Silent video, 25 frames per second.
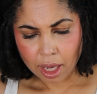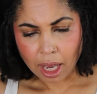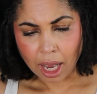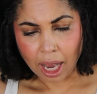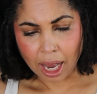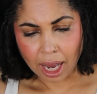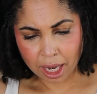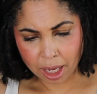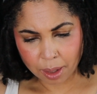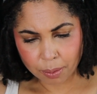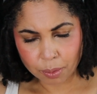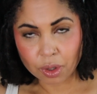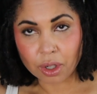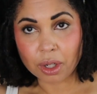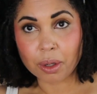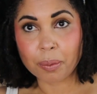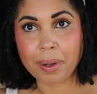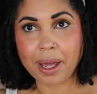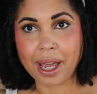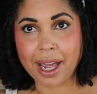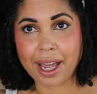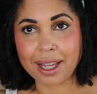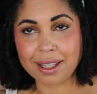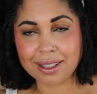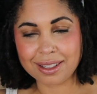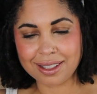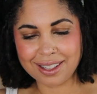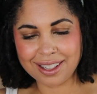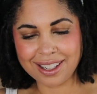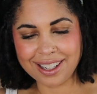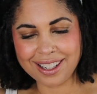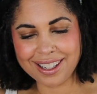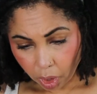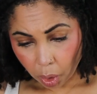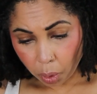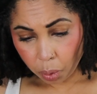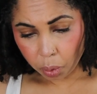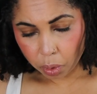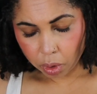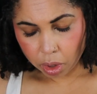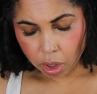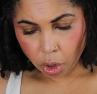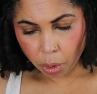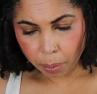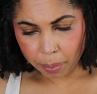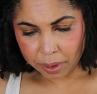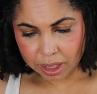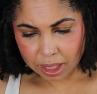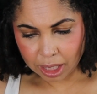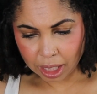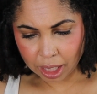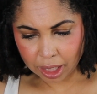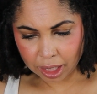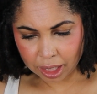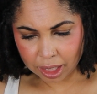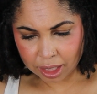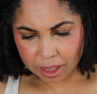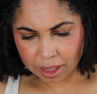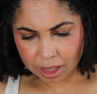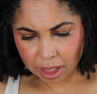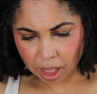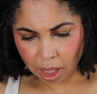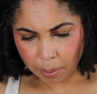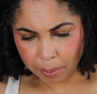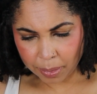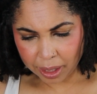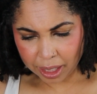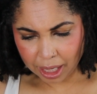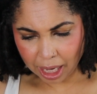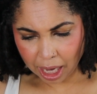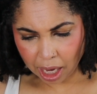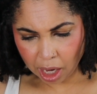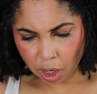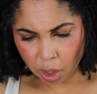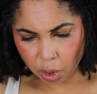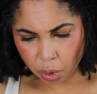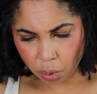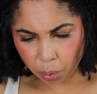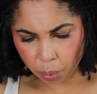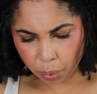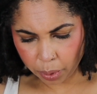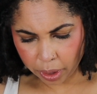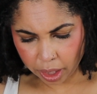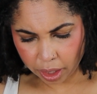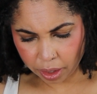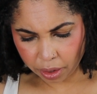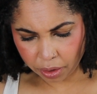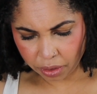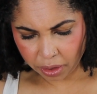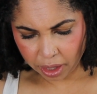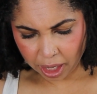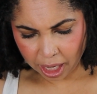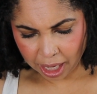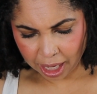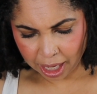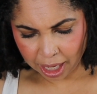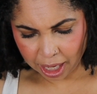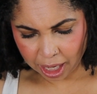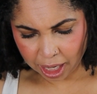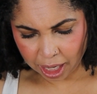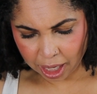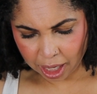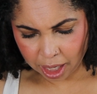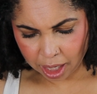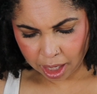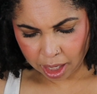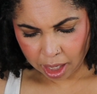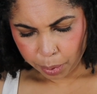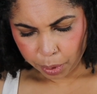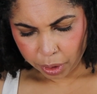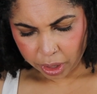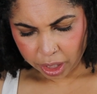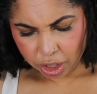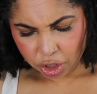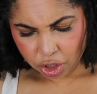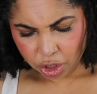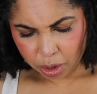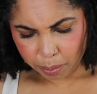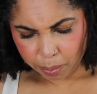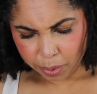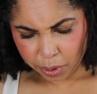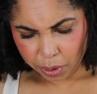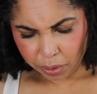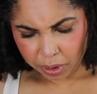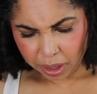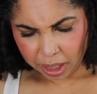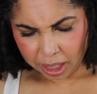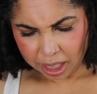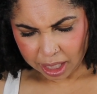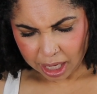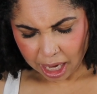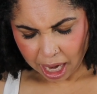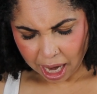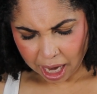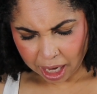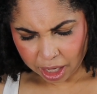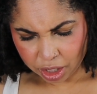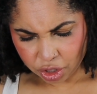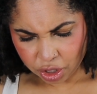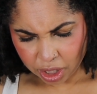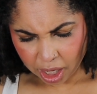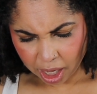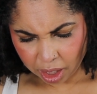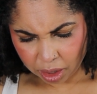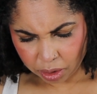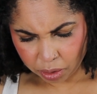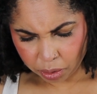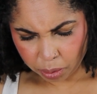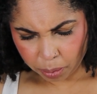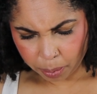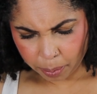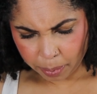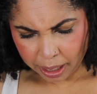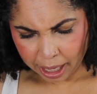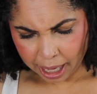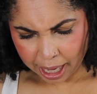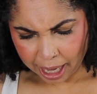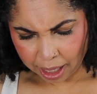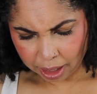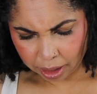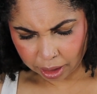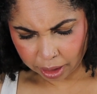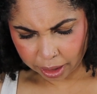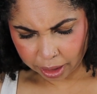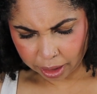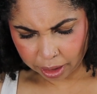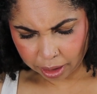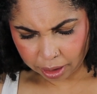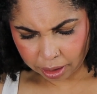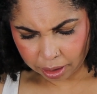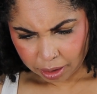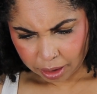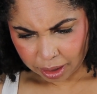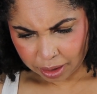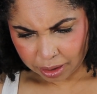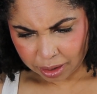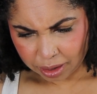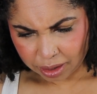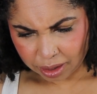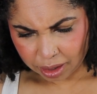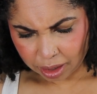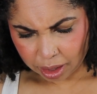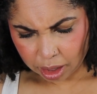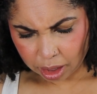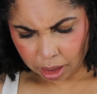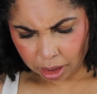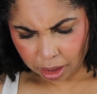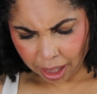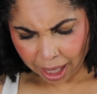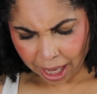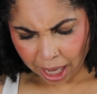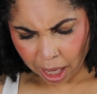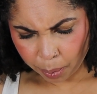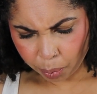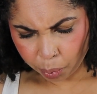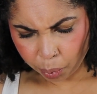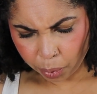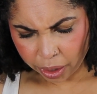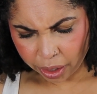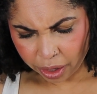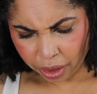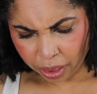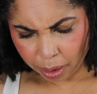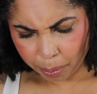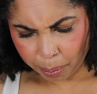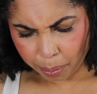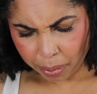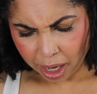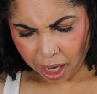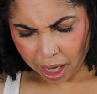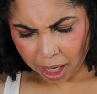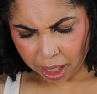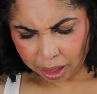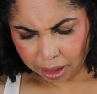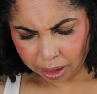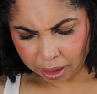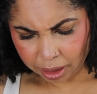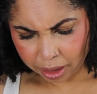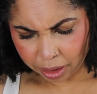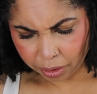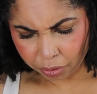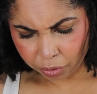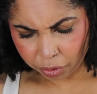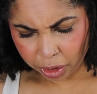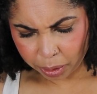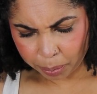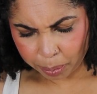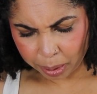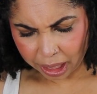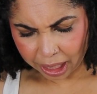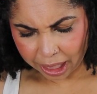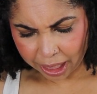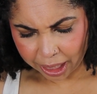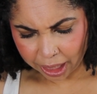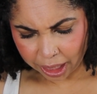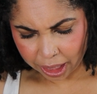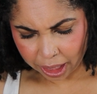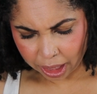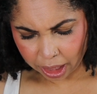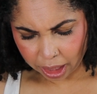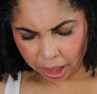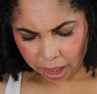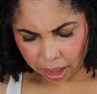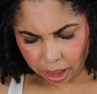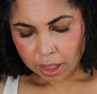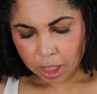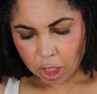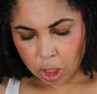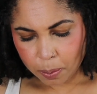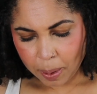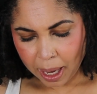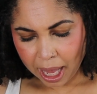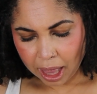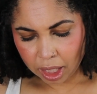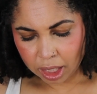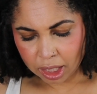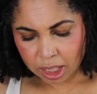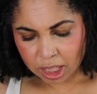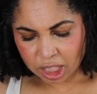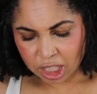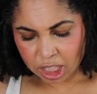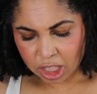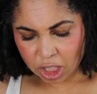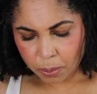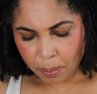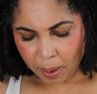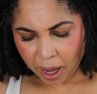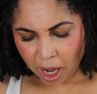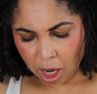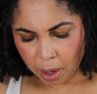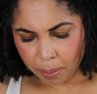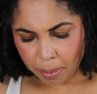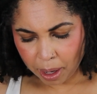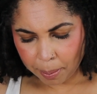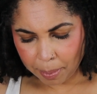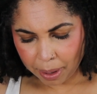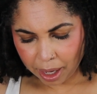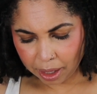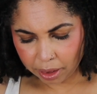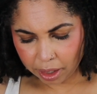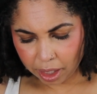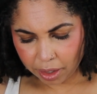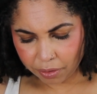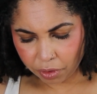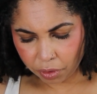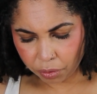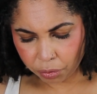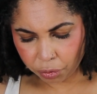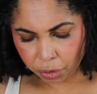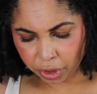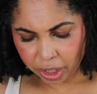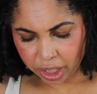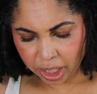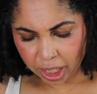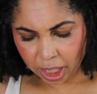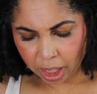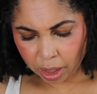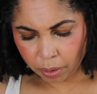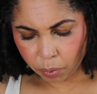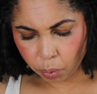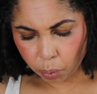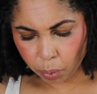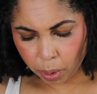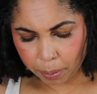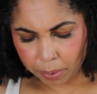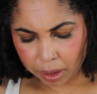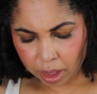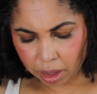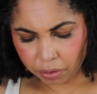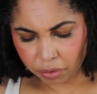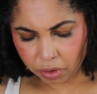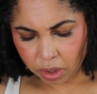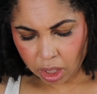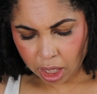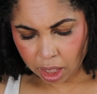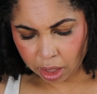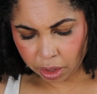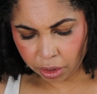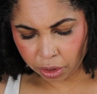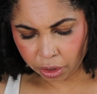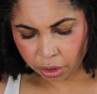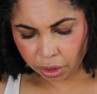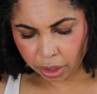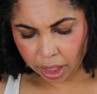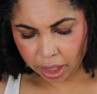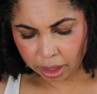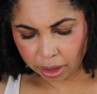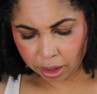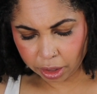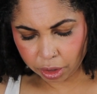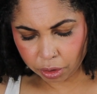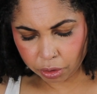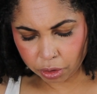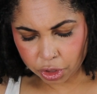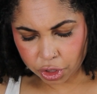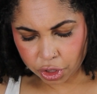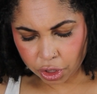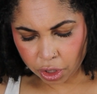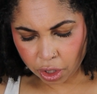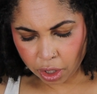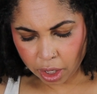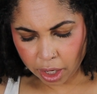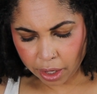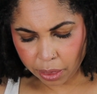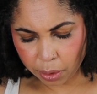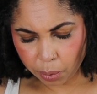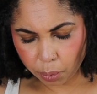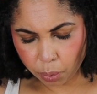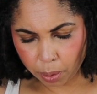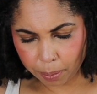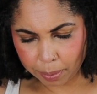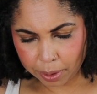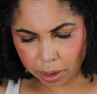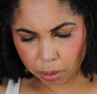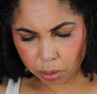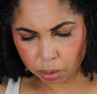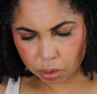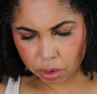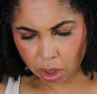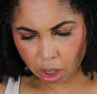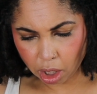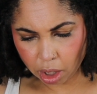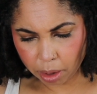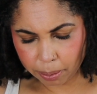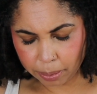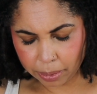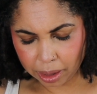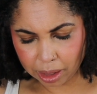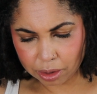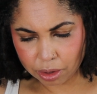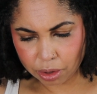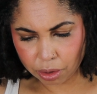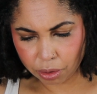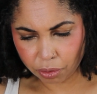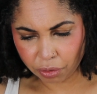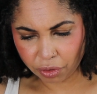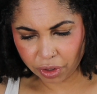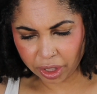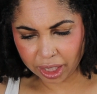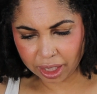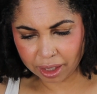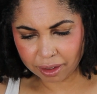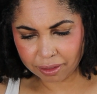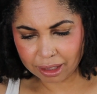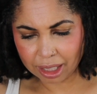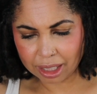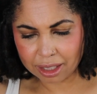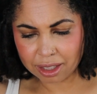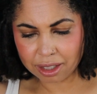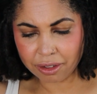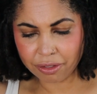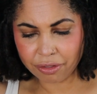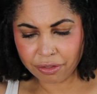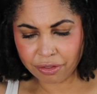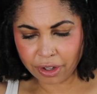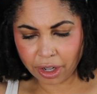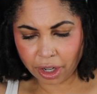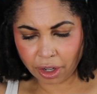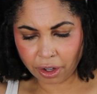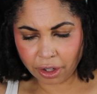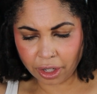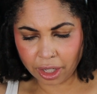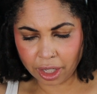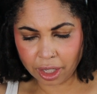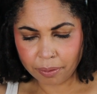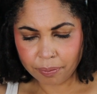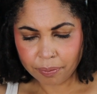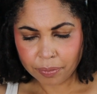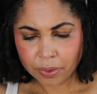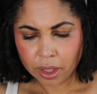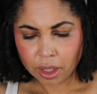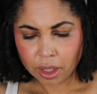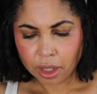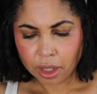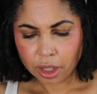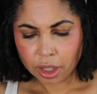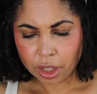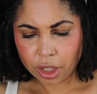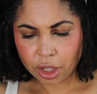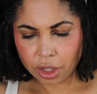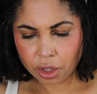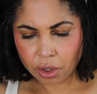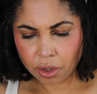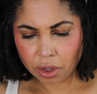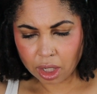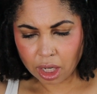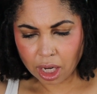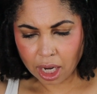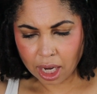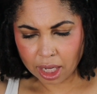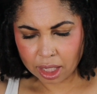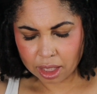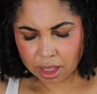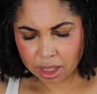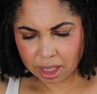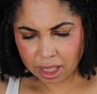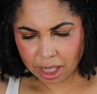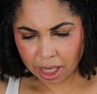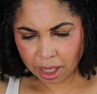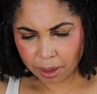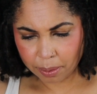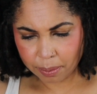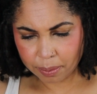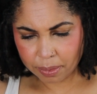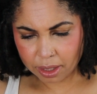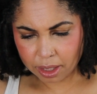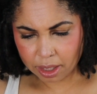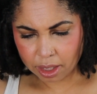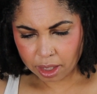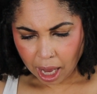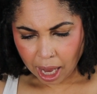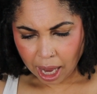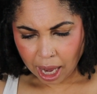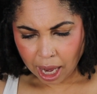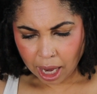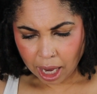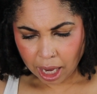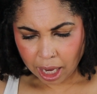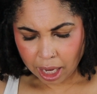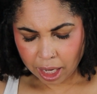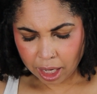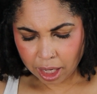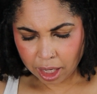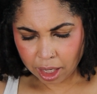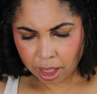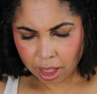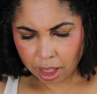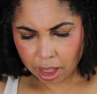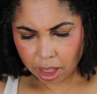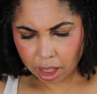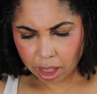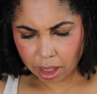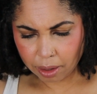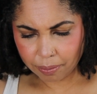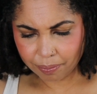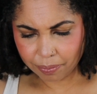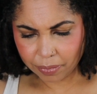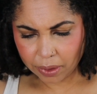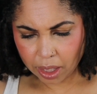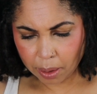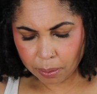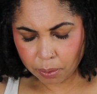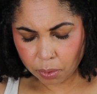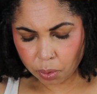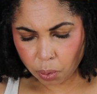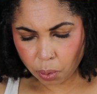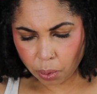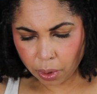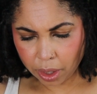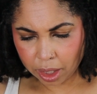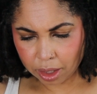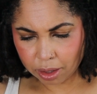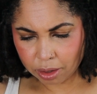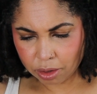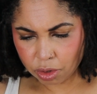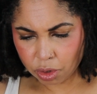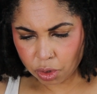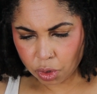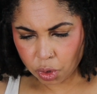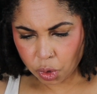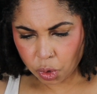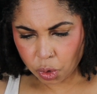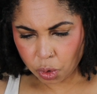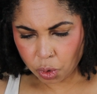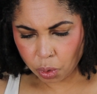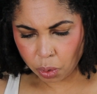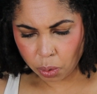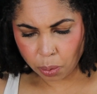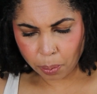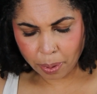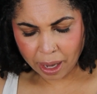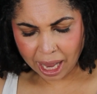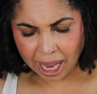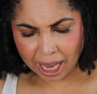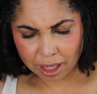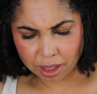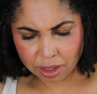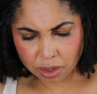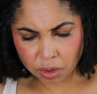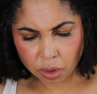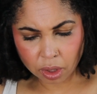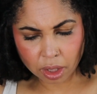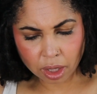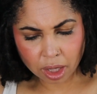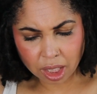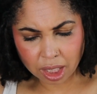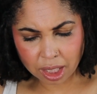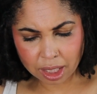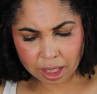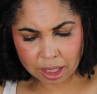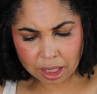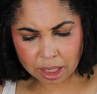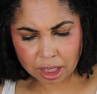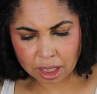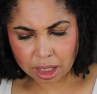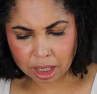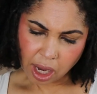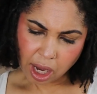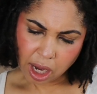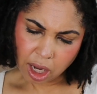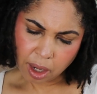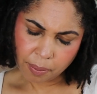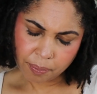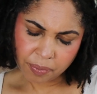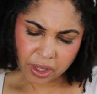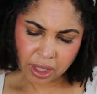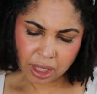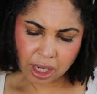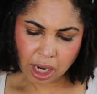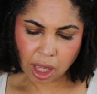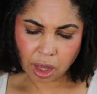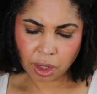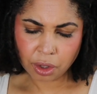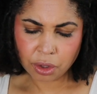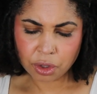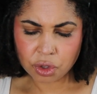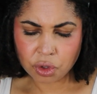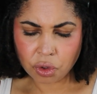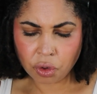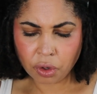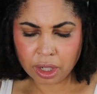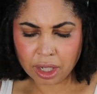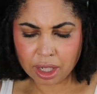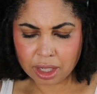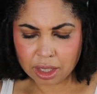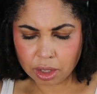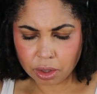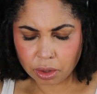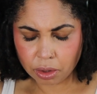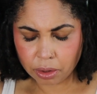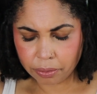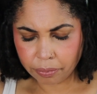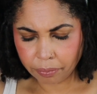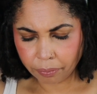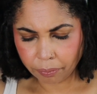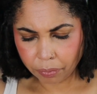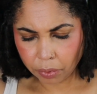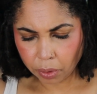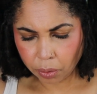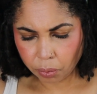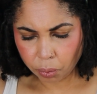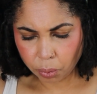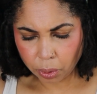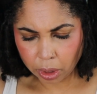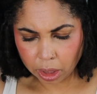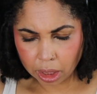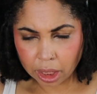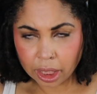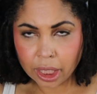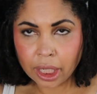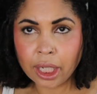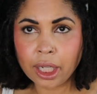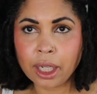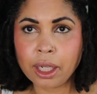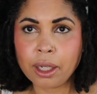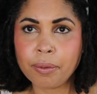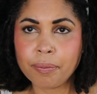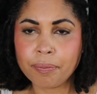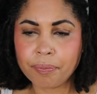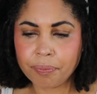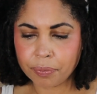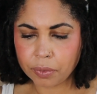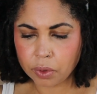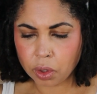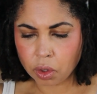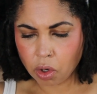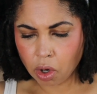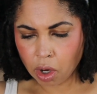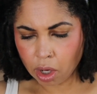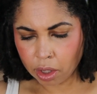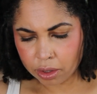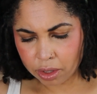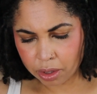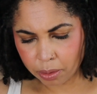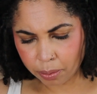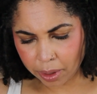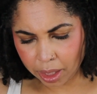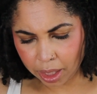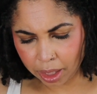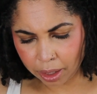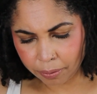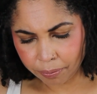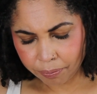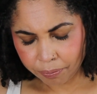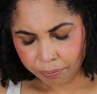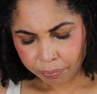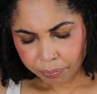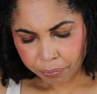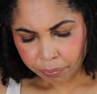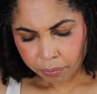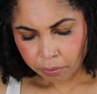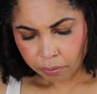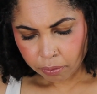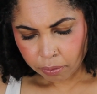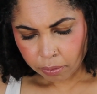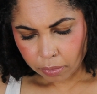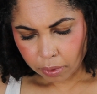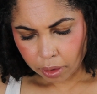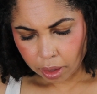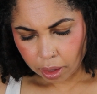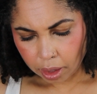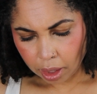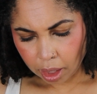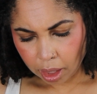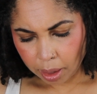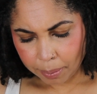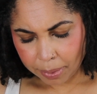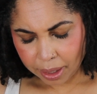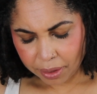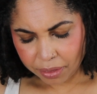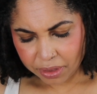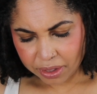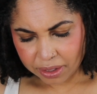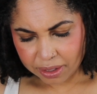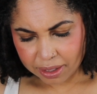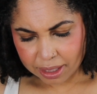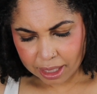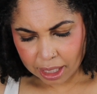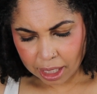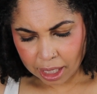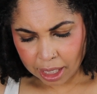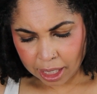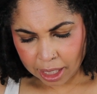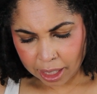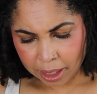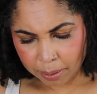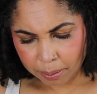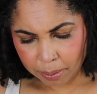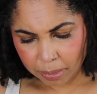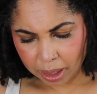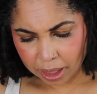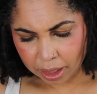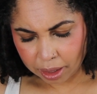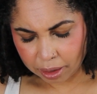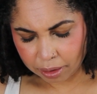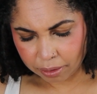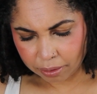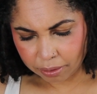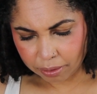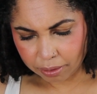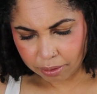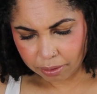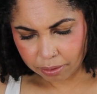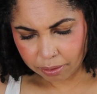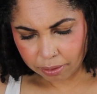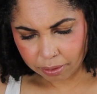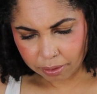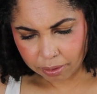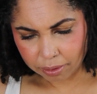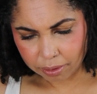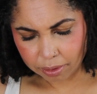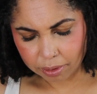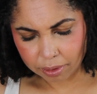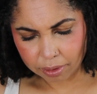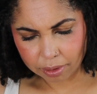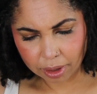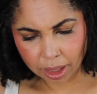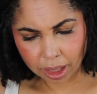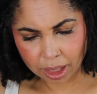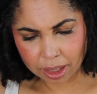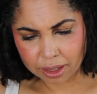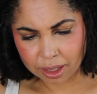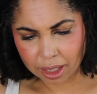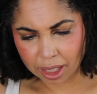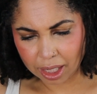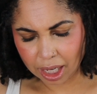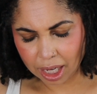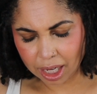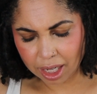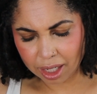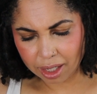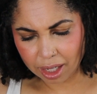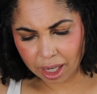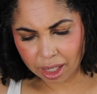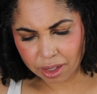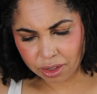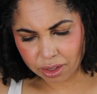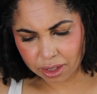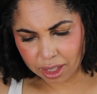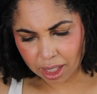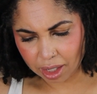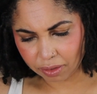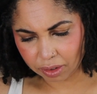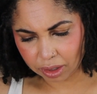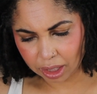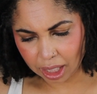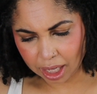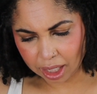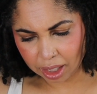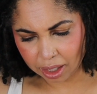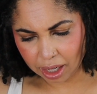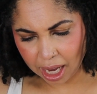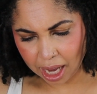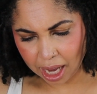I am gonna pass. Oh, Copacetic is coming out with a Bookish Beauty eyeshadow palette. This is a collab with Pond de Replay. This palette is inspired by my love of reading, women of color in literature, and the woman who taught me to read. That's a very cute concept. I am going to pass on this. The color story doesn't really call to me at this time, and like I said, I just have a lot of